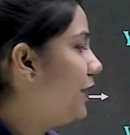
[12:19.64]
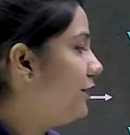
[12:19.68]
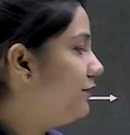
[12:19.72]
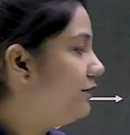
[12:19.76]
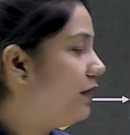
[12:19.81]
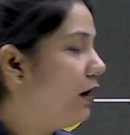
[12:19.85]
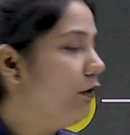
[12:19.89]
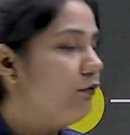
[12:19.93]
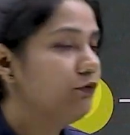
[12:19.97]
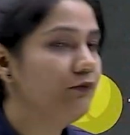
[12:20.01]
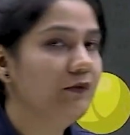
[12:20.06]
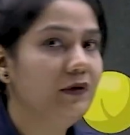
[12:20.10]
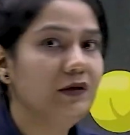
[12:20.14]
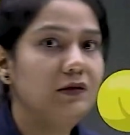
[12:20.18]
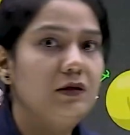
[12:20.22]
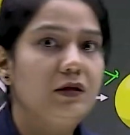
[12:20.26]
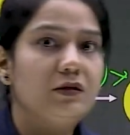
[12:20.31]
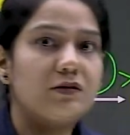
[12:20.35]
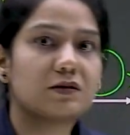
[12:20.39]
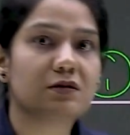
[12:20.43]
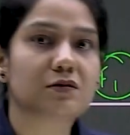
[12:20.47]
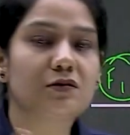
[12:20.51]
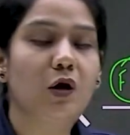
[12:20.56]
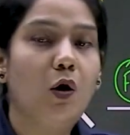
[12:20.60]
and round one,
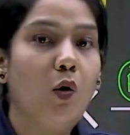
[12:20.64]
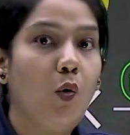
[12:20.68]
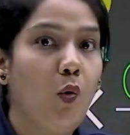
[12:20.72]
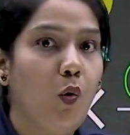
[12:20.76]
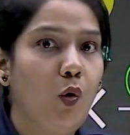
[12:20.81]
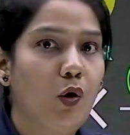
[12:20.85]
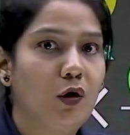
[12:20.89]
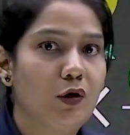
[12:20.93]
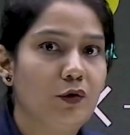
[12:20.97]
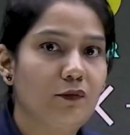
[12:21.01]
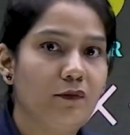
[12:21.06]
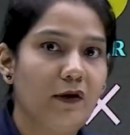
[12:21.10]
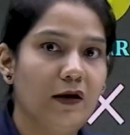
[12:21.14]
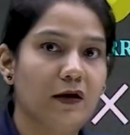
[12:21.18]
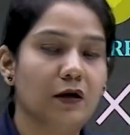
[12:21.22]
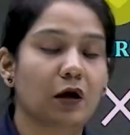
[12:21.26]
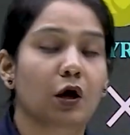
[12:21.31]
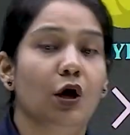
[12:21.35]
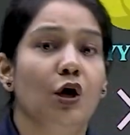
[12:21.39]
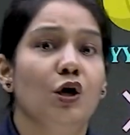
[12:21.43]
this is the old one.